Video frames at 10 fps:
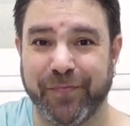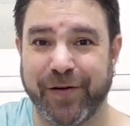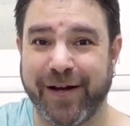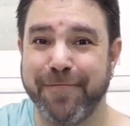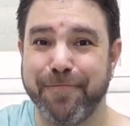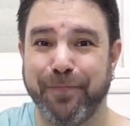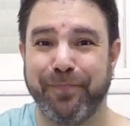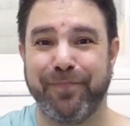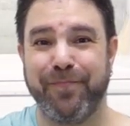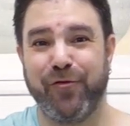Okay?
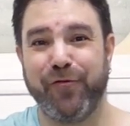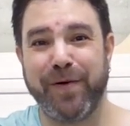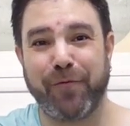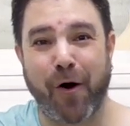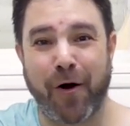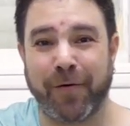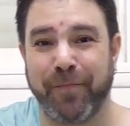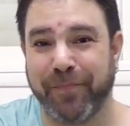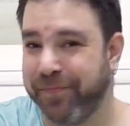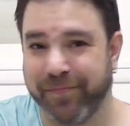Prove me wrong.
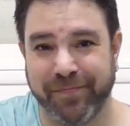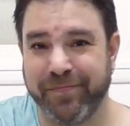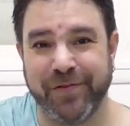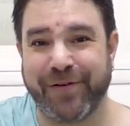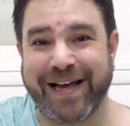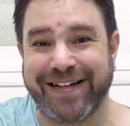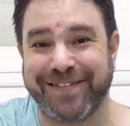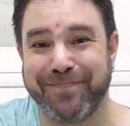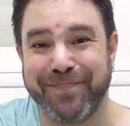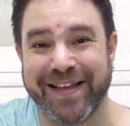You can't.